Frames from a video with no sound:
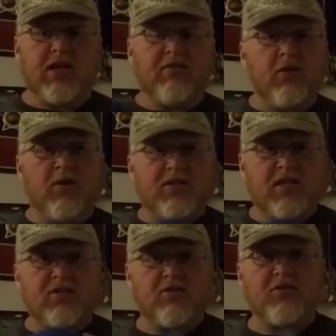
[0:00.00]
Even though it
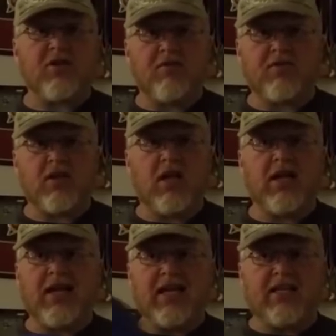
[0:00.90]
sits on the surface line,
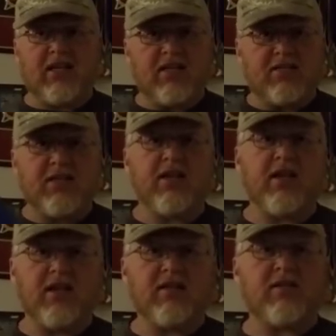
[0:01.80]
it does dig
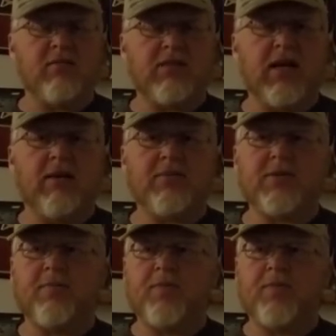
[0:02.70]
in sometimes.